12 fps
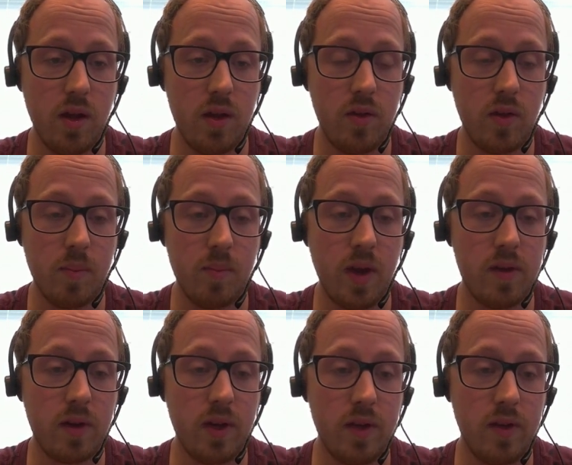you can
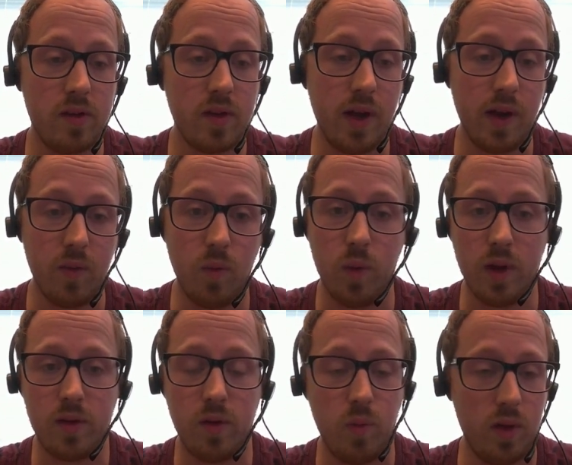basically decide
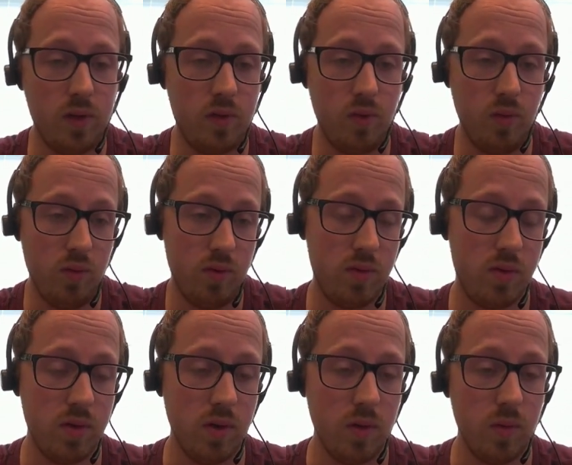what you want to
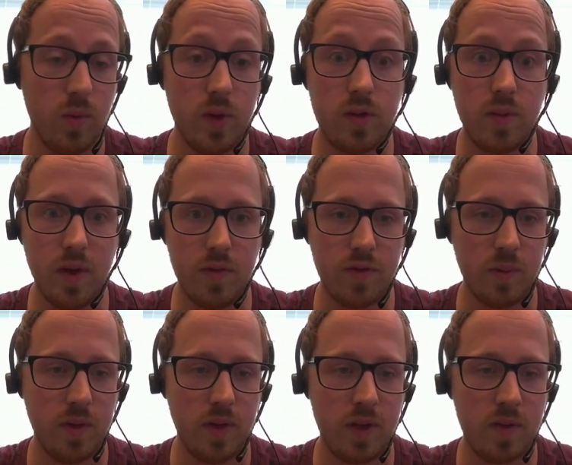retrieve from
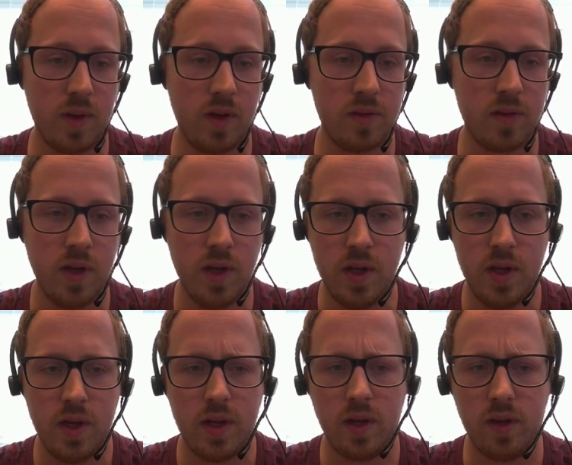the database.
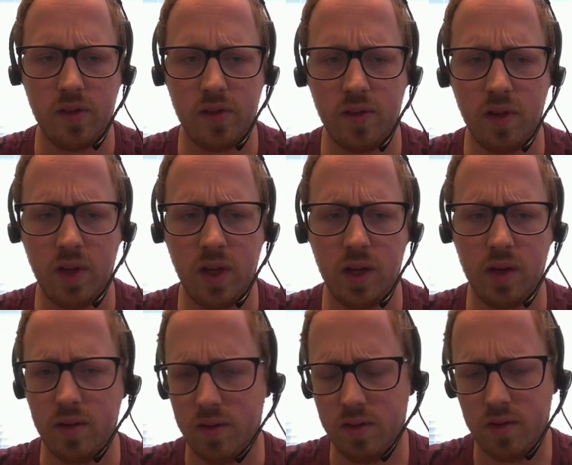And as you see
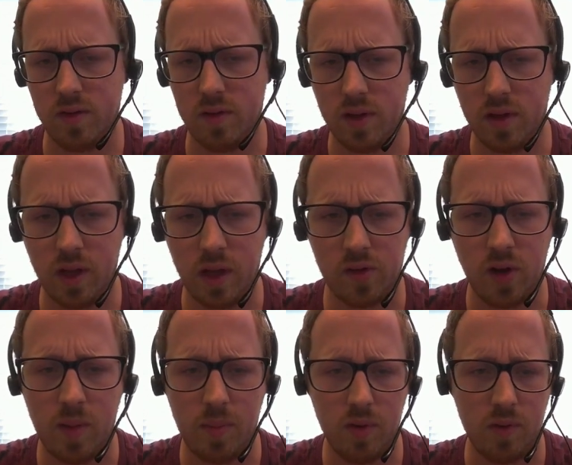here, there's an
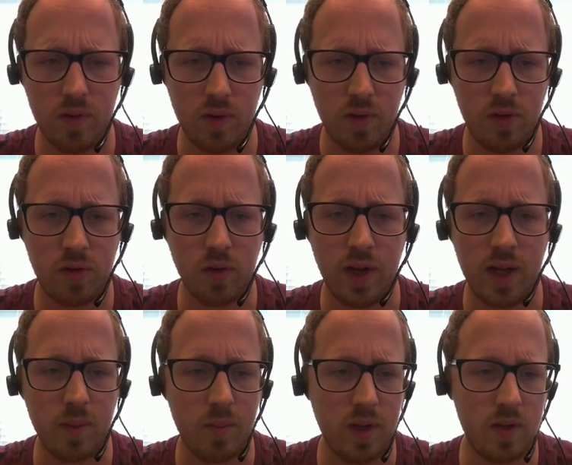example of a
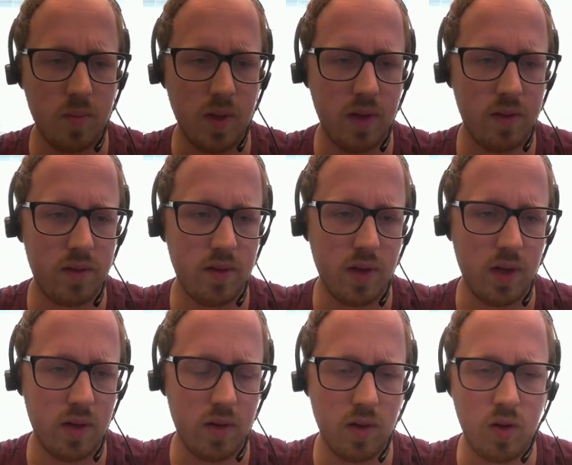Solanum database. There
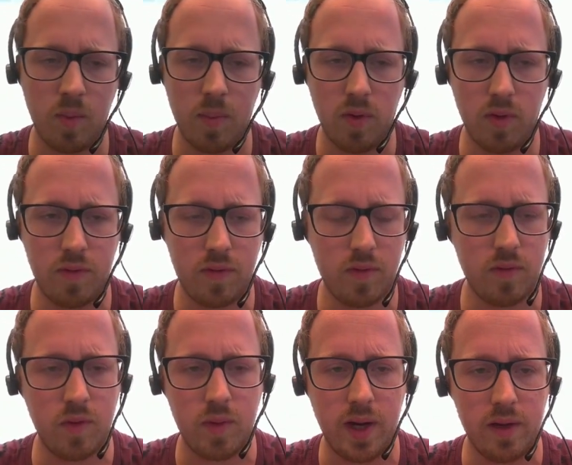are a couple of
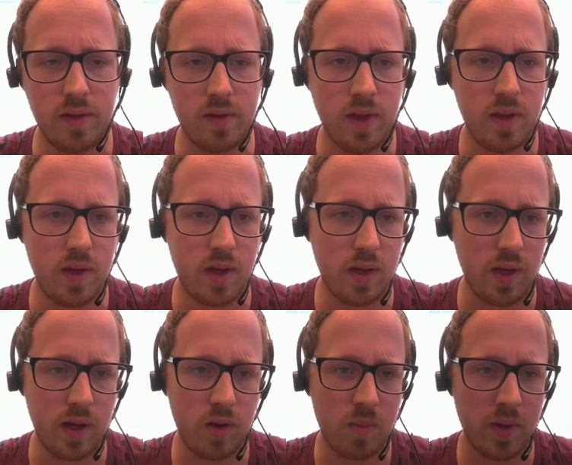varieties in there,
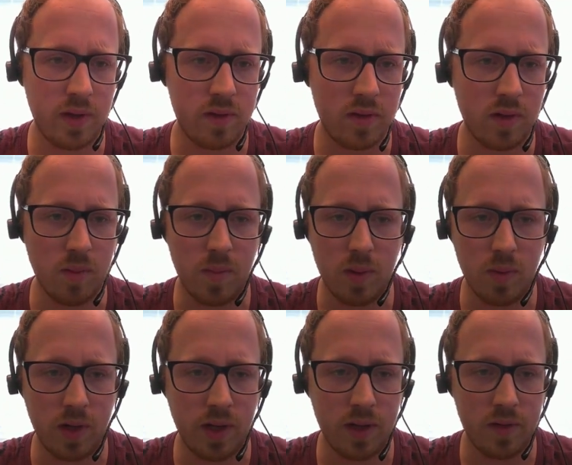like Lycopersicum,
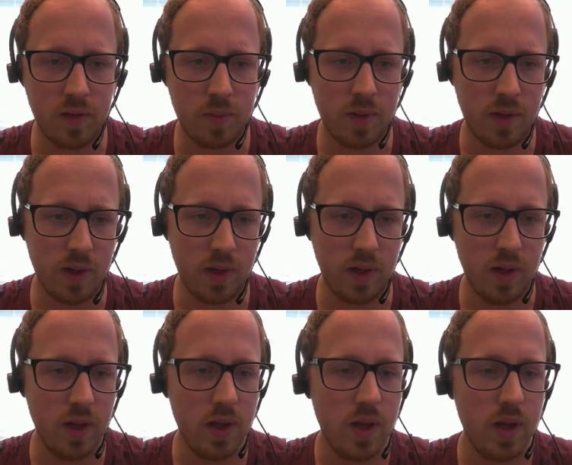Habochitis, Pinelli,
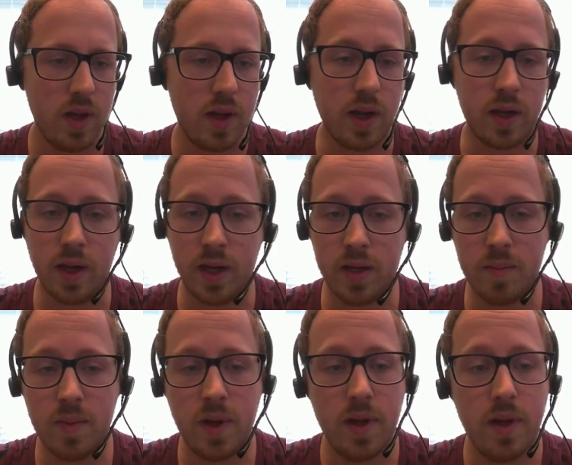Arcanum.